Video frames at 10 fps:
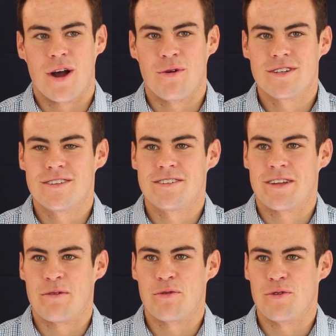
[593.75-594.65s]
I went to the
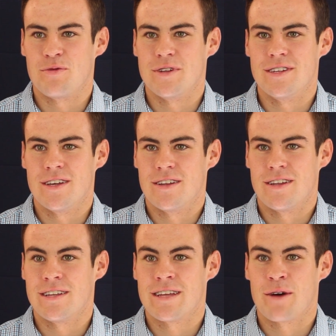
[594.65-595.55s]
temple and we did
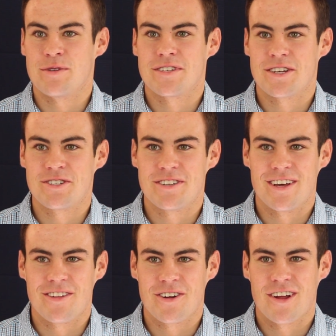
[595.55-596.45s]
an endowment session
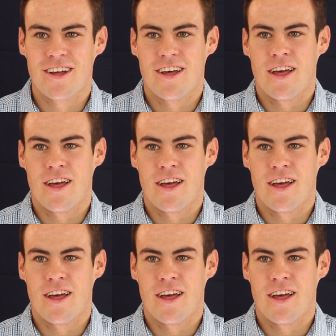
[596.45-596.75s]
together.